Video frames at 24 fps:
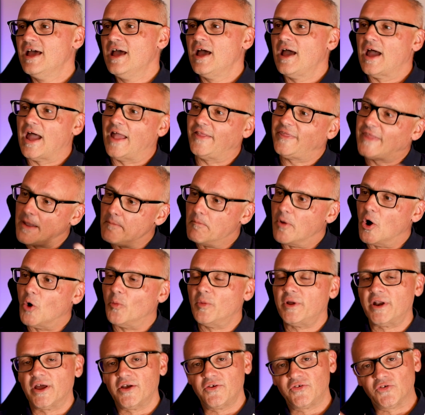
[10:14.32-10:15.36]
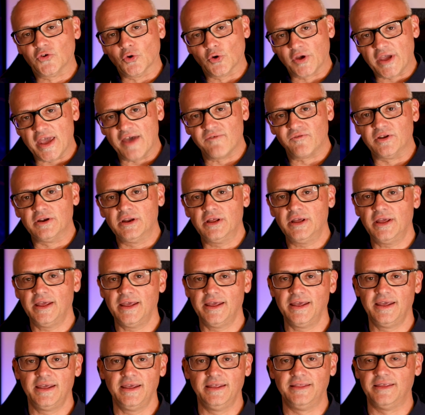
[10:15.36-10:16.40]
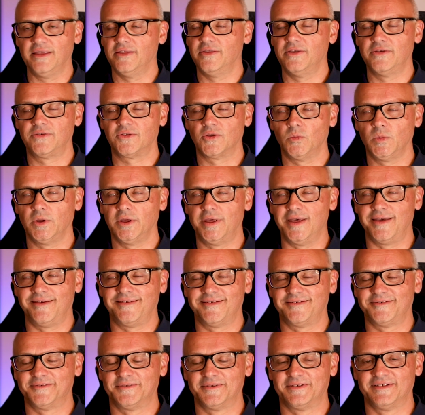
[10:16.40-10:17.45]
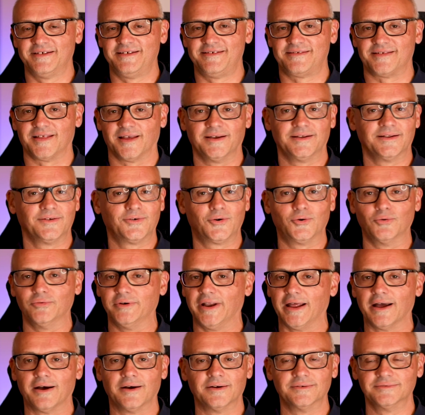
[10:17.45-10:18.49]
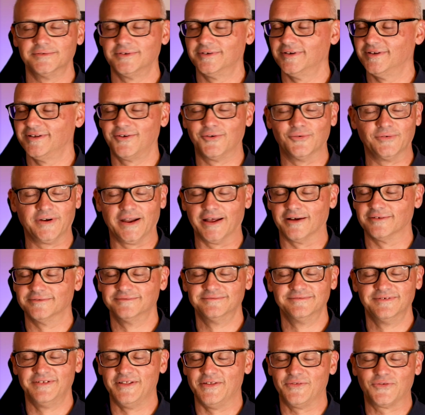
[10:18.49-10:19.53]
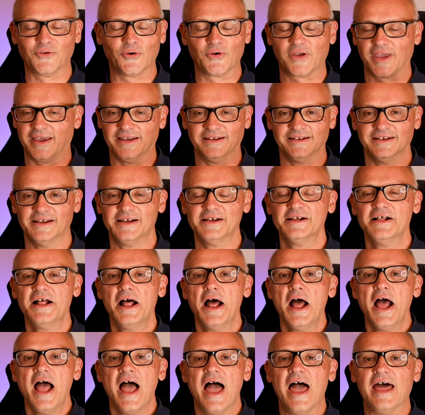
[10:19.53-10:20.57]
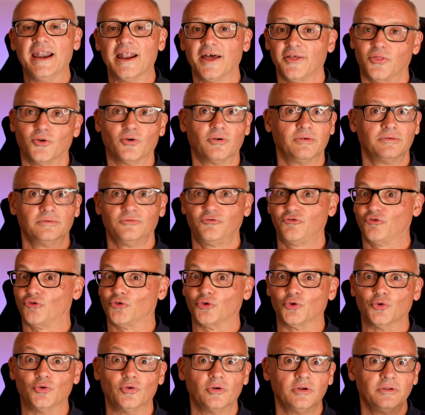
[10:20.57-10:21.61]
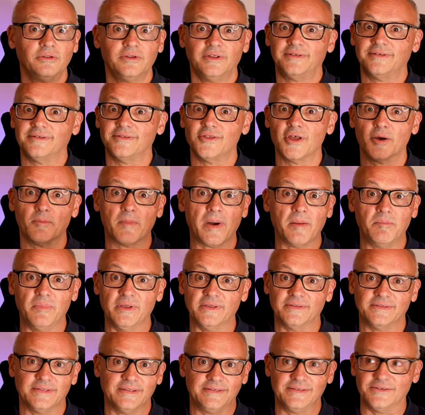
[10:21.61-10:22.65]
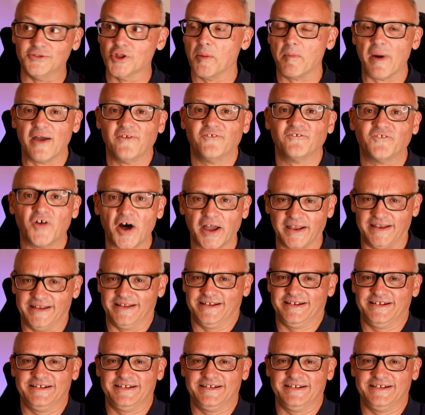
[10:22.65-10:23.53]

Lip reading: At that moment, I saw Kevin. He did this to me. It's like, cool down, it's okay. And I thought, true, this is not my business. This is not my fight.